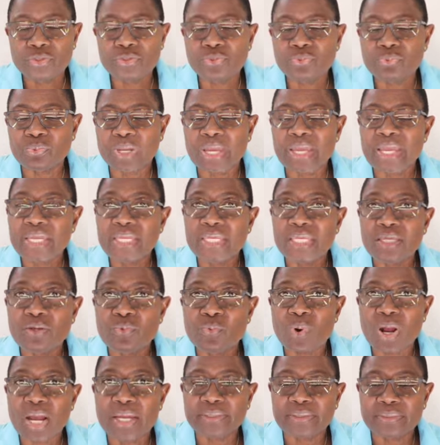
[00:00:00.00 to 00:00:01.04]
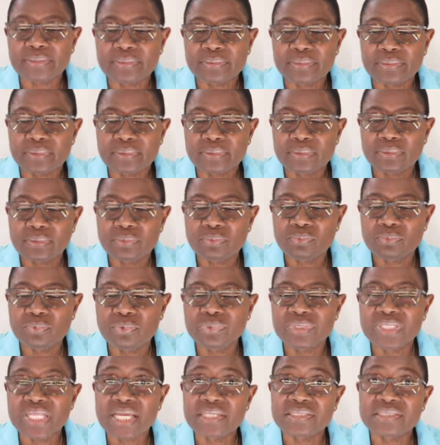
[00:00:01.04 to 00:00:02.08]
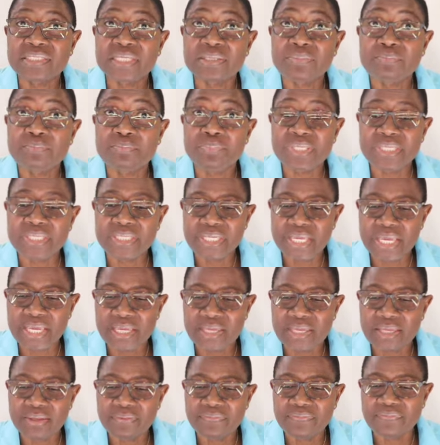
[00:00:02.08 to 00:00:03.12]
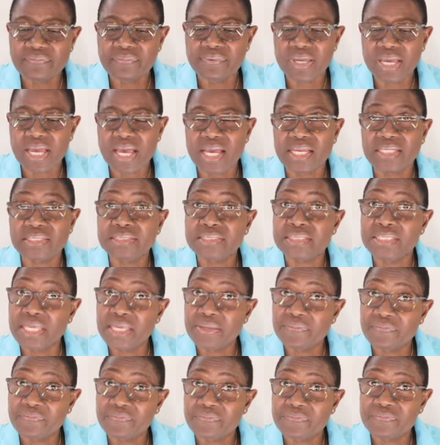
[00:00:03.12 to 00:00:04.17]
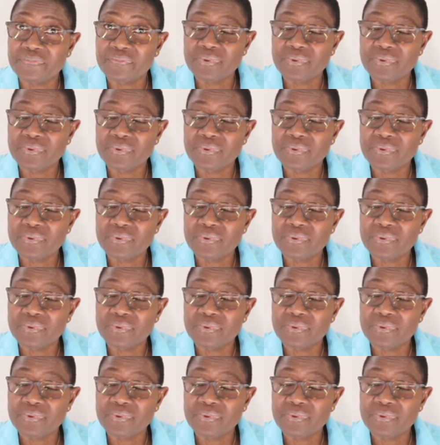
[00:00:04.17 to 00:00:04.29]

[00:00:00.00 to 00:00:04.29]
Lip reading: to anyone who doesn't behave as if